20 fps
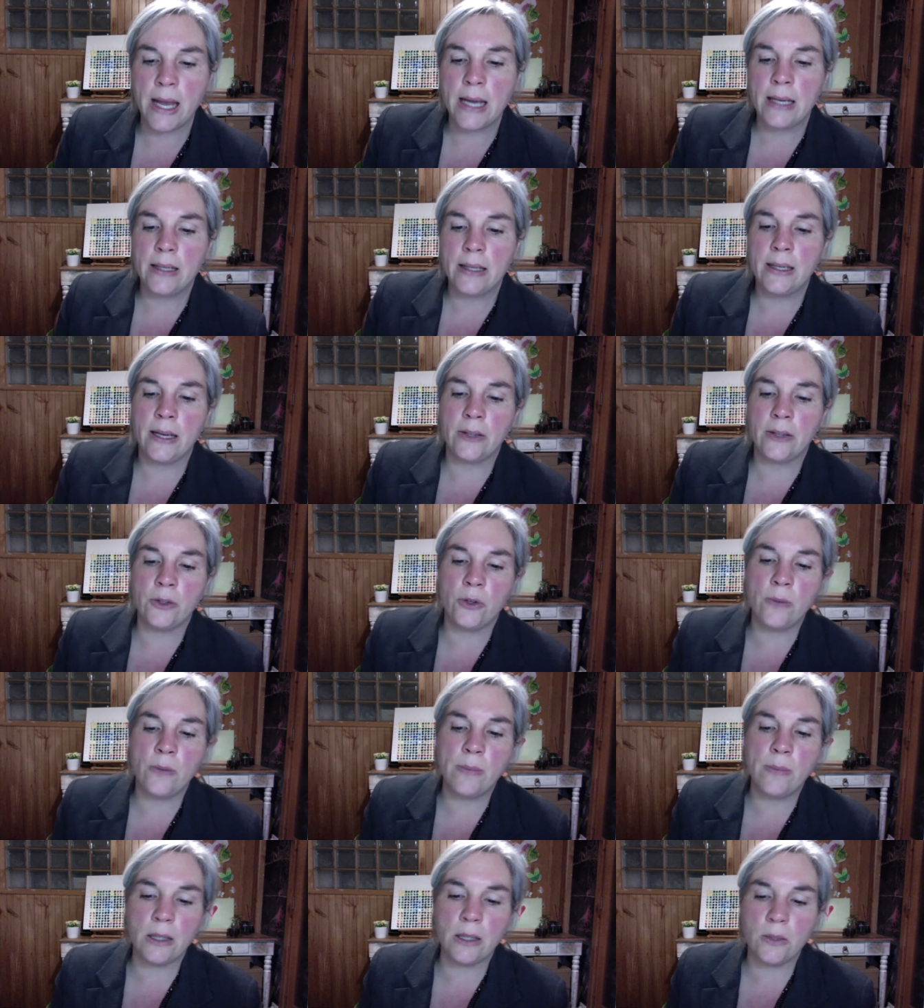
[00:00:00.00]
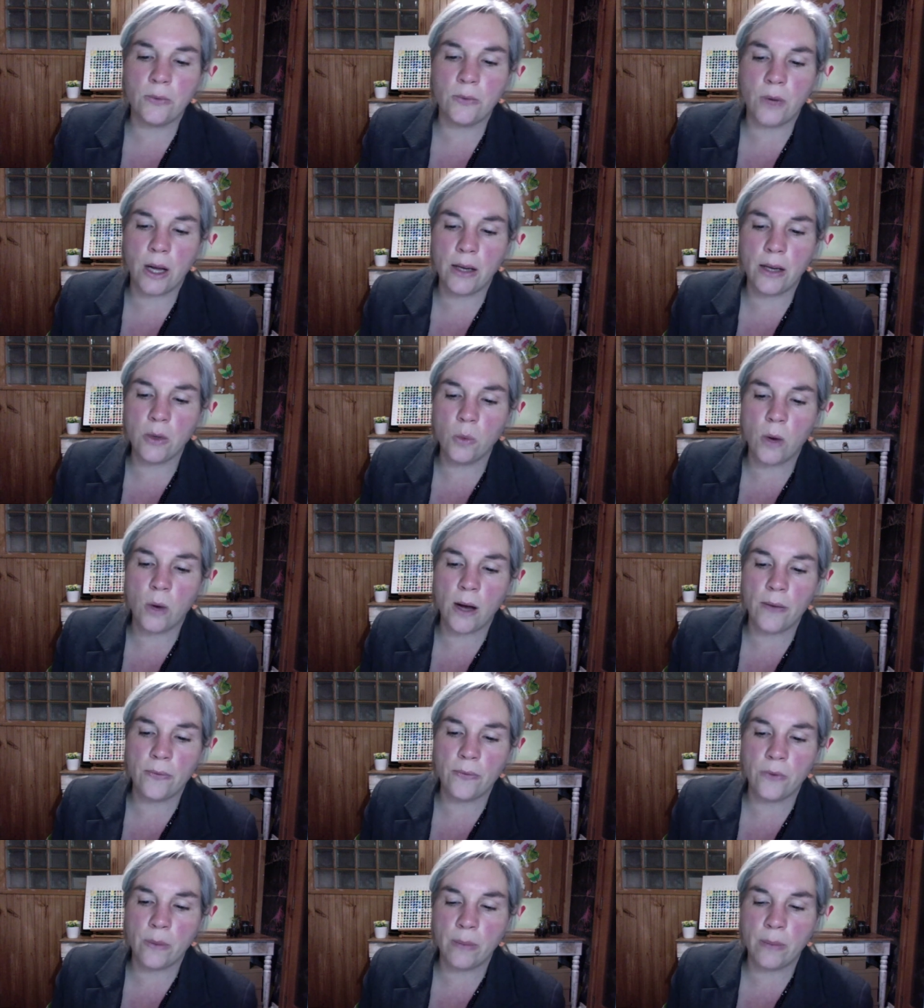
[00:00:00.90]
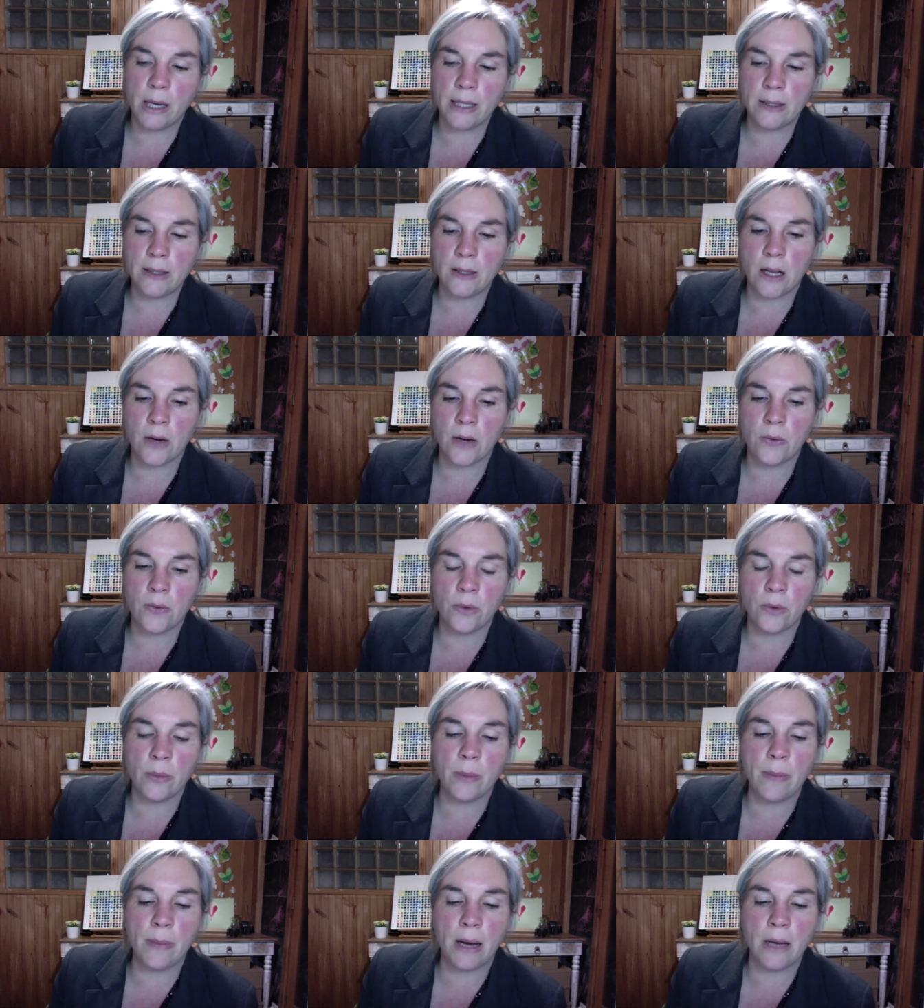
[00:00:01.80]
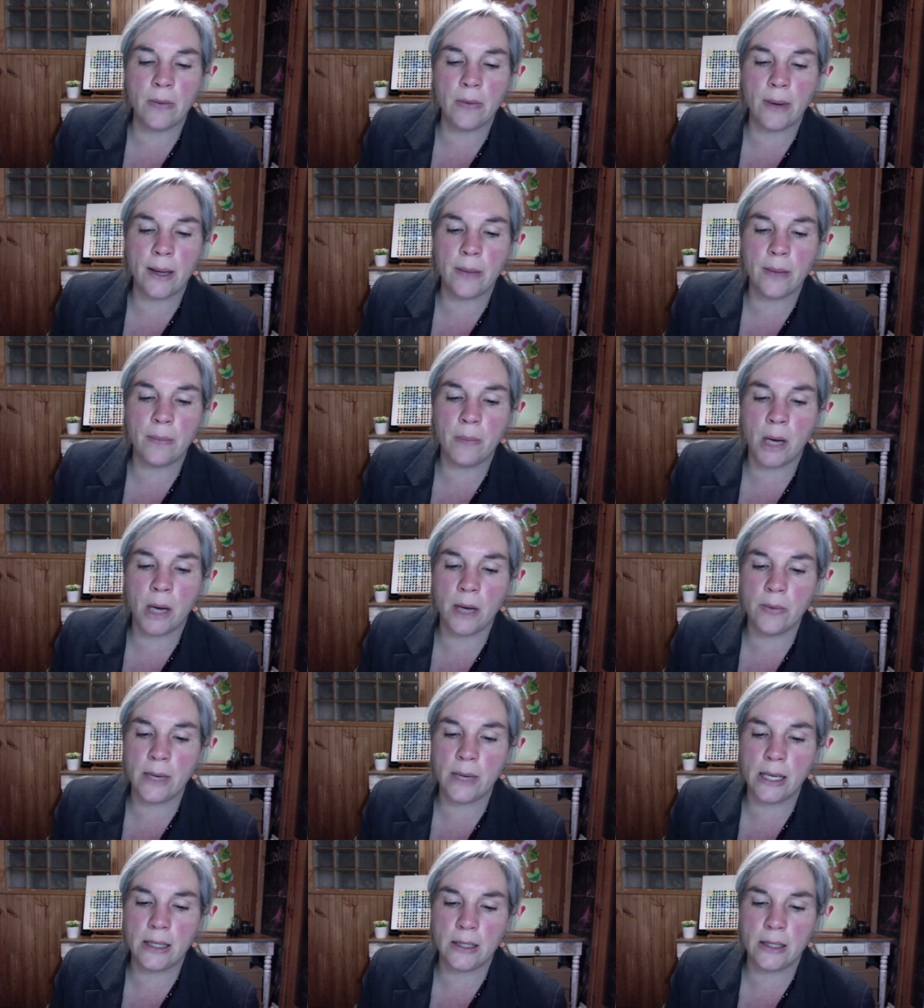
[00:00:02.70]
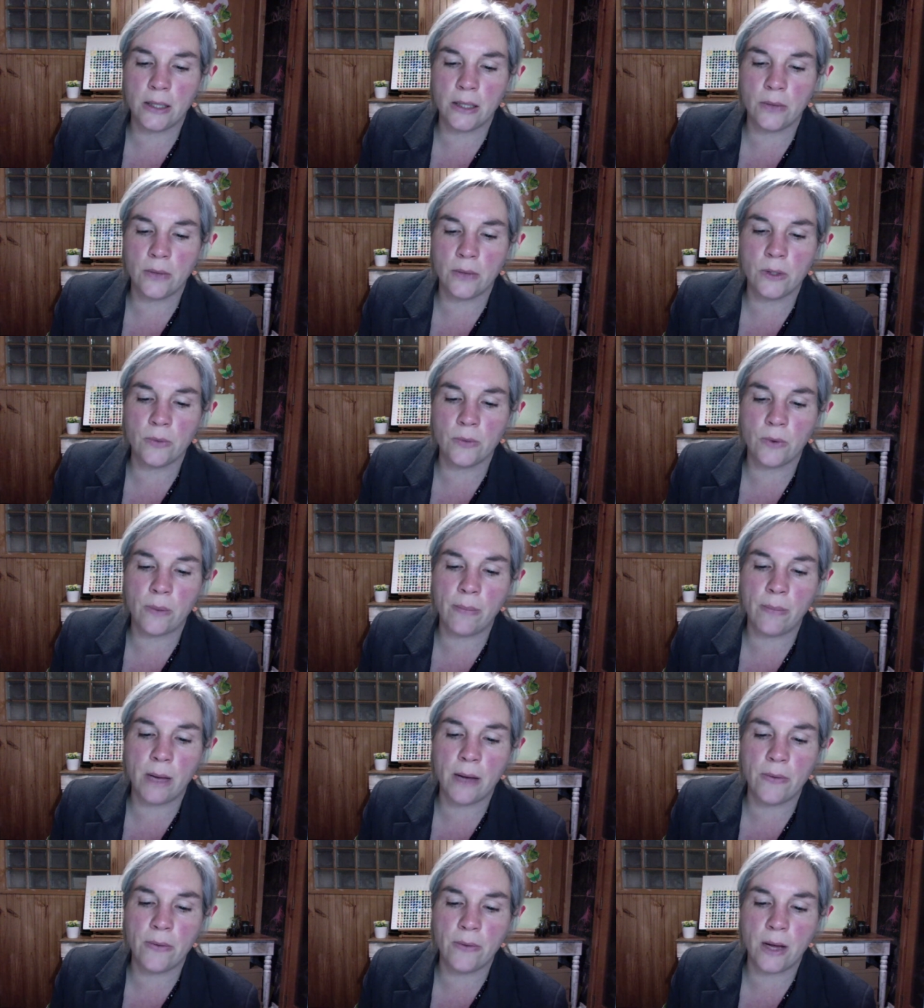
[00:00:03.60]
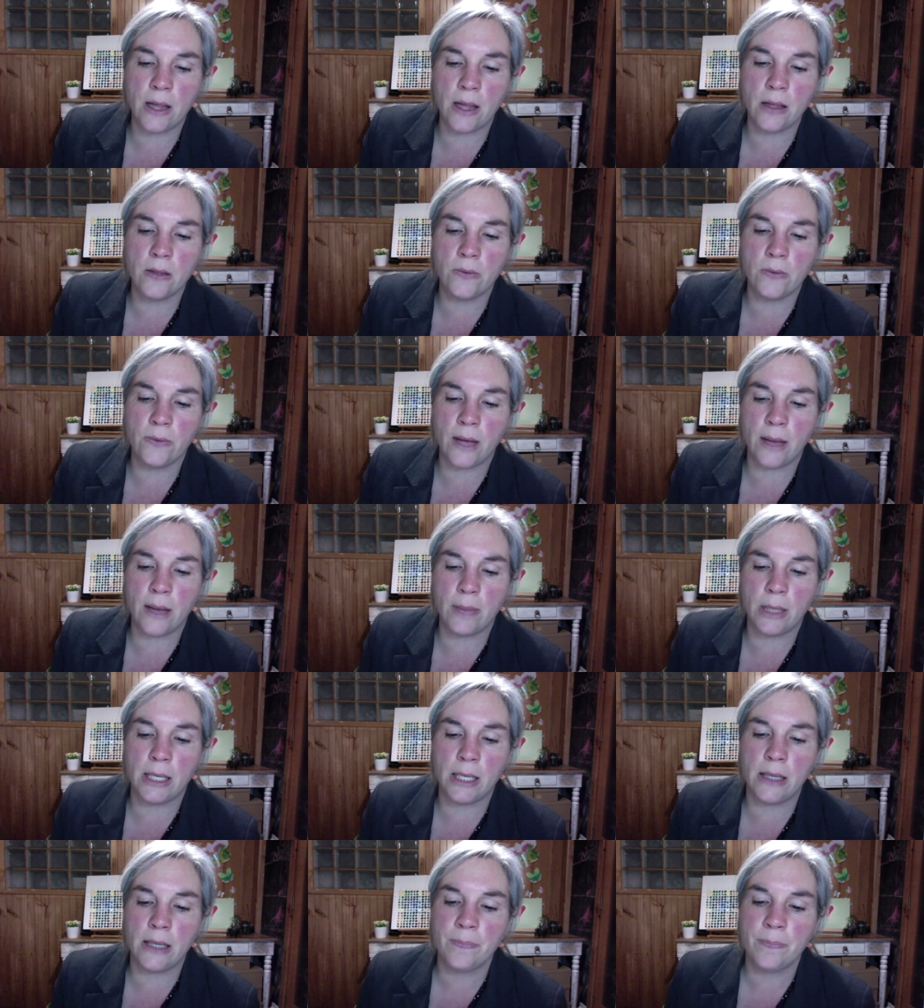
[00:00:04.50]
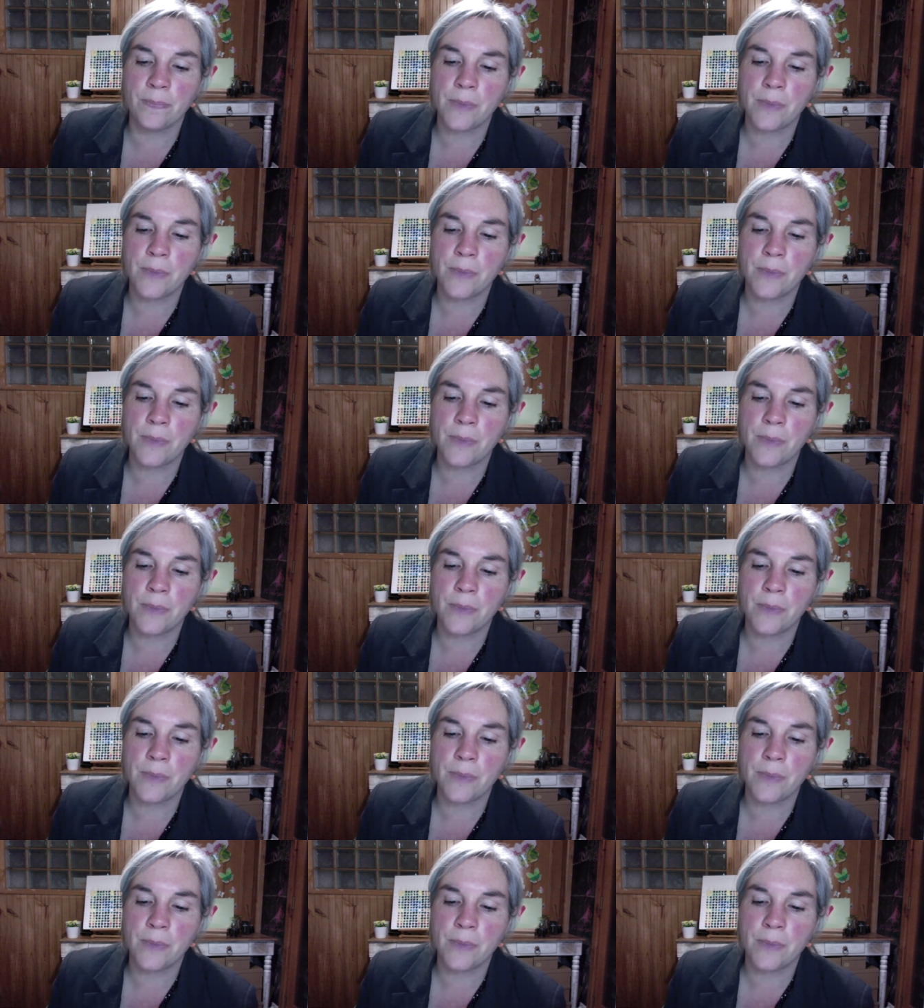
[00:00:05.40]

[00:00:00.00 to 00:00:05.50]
Yes, you must find a wife for my son from among my relatives, from my father's family.